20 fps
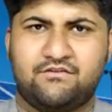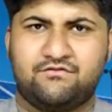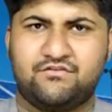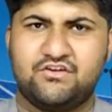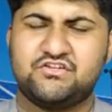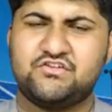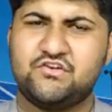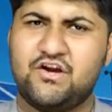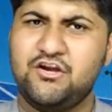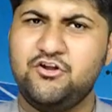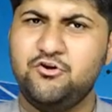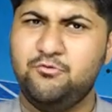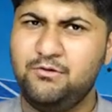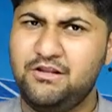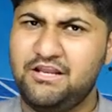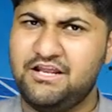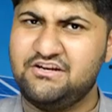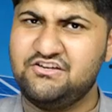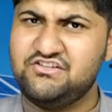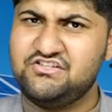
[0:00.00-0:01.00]
This
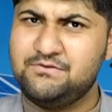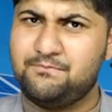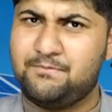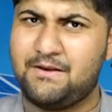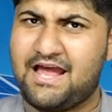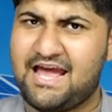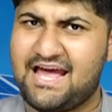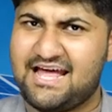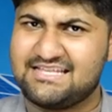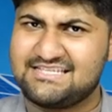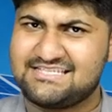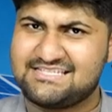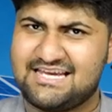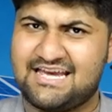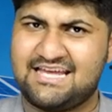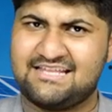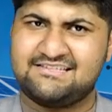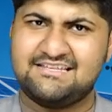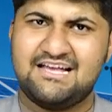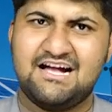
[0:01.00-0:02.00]
renewable energy plan
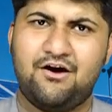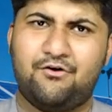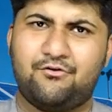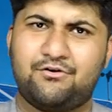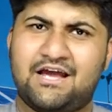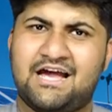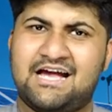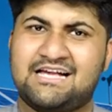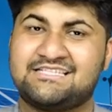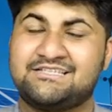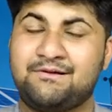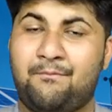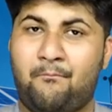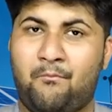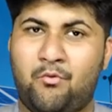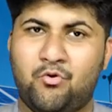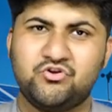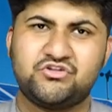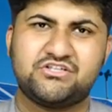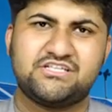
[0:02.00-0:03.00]
stands out as the
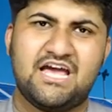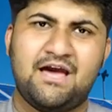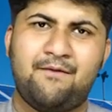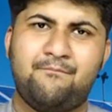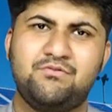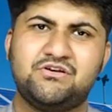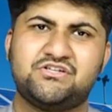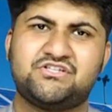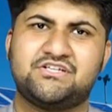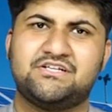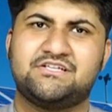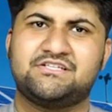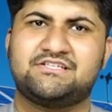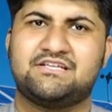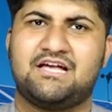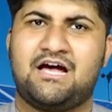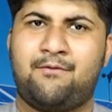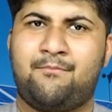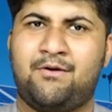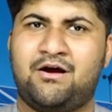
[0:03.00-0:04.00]
most ambitious
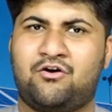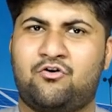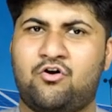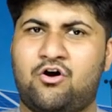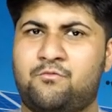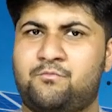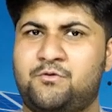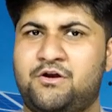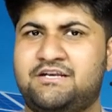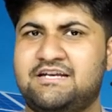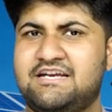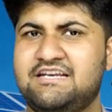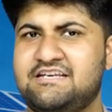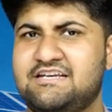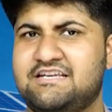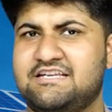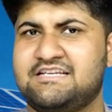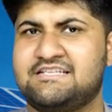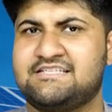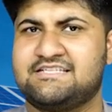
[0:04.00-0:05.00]
among corporate
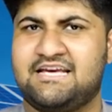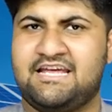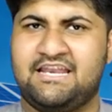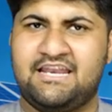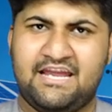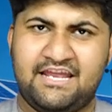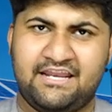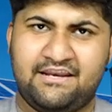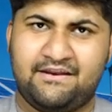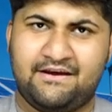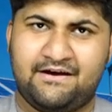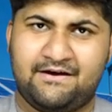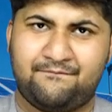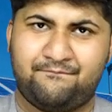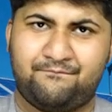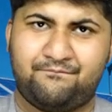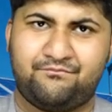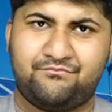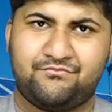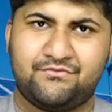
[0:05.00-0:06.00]
entities in India.
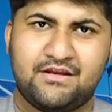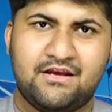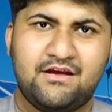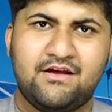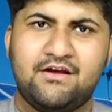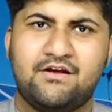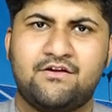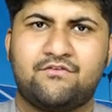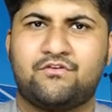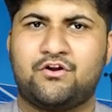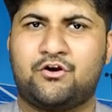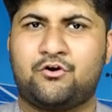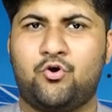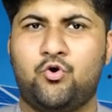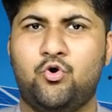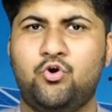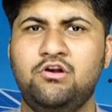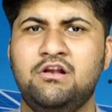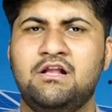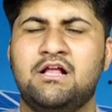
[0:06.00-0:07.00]
Their
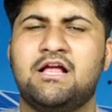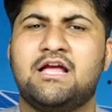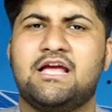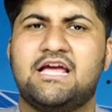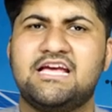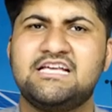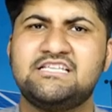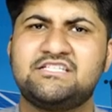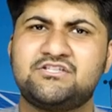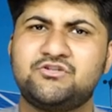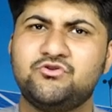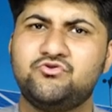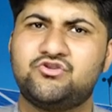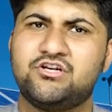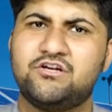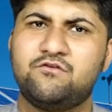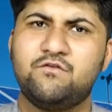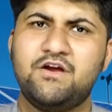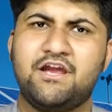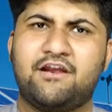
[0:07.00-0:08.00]
goal is to
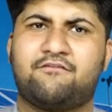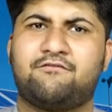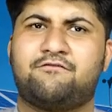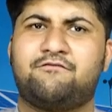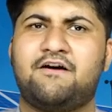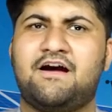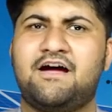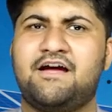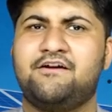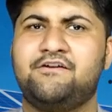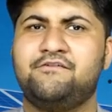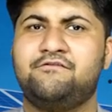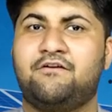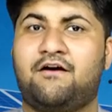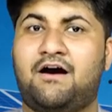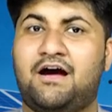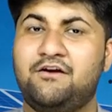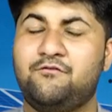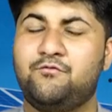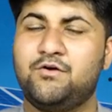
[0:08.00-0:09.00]
generate
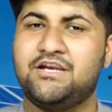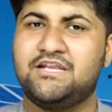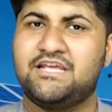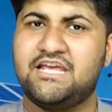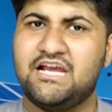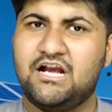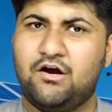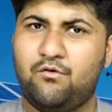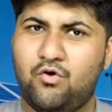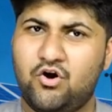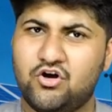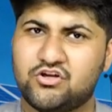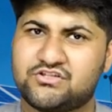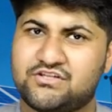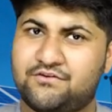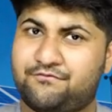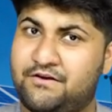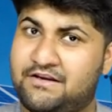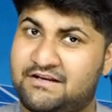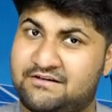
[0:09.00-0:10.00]
500 gigawatts
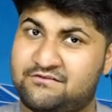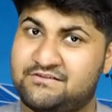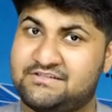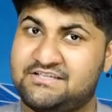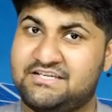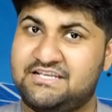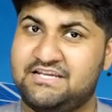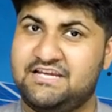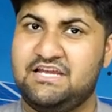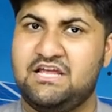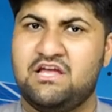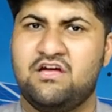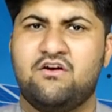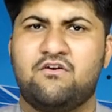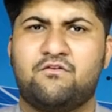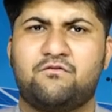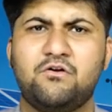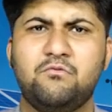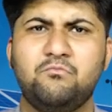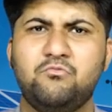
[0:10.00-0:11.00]
of electricity
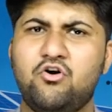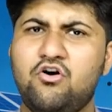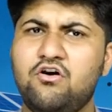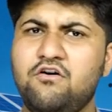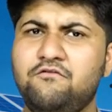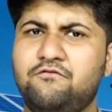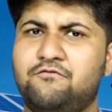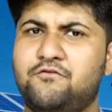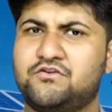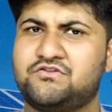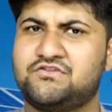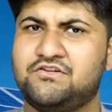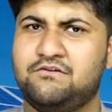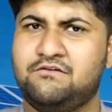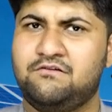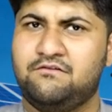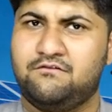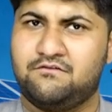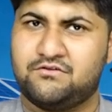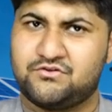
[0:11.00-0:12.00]
from
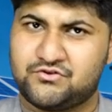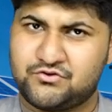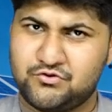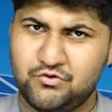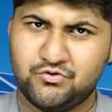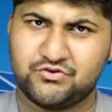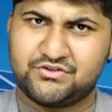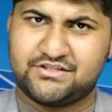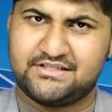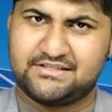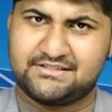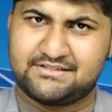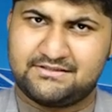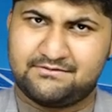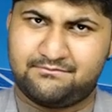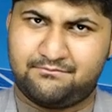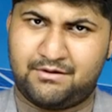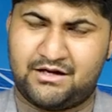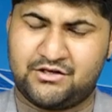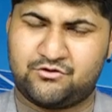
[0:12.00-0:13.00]
non-fossil sources
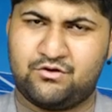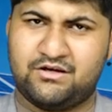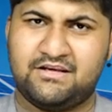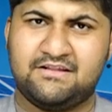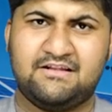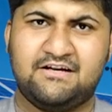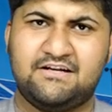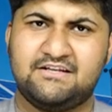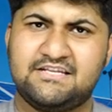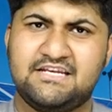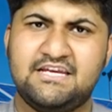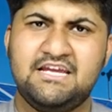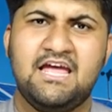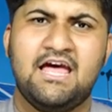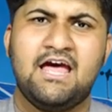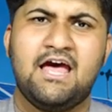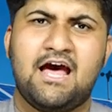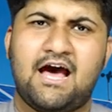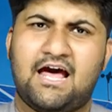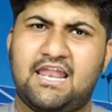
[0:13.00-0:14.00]
by 2030,
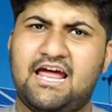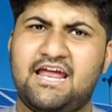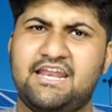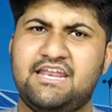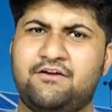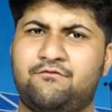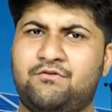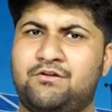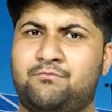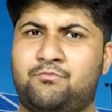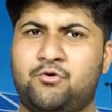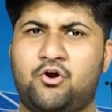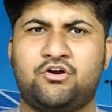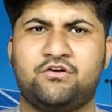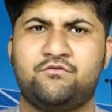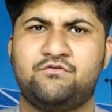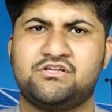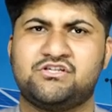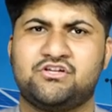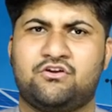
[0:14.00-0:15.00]
aligning with
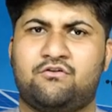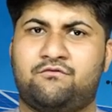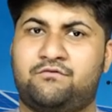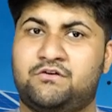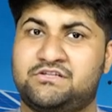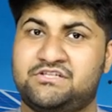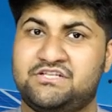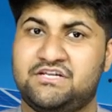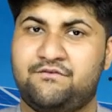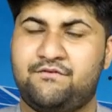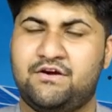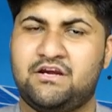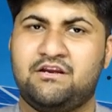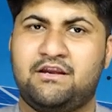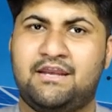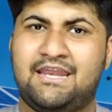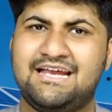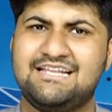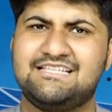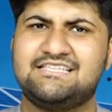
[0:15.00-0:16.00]
broader vision of
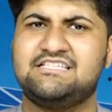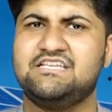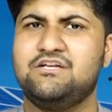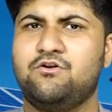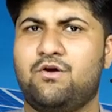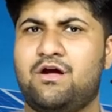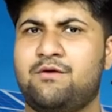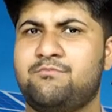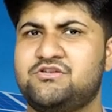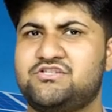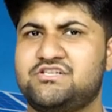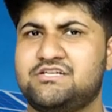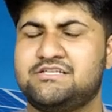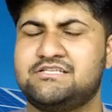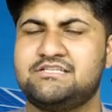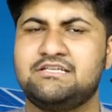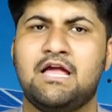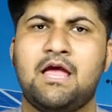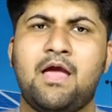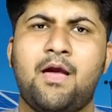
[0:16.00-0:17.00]
achieving net zero
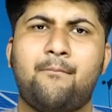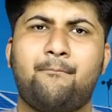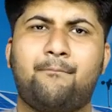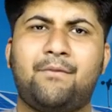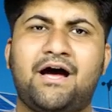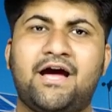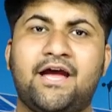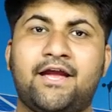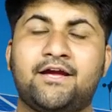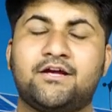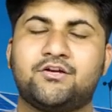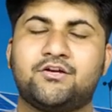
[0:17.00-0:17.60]
emissions by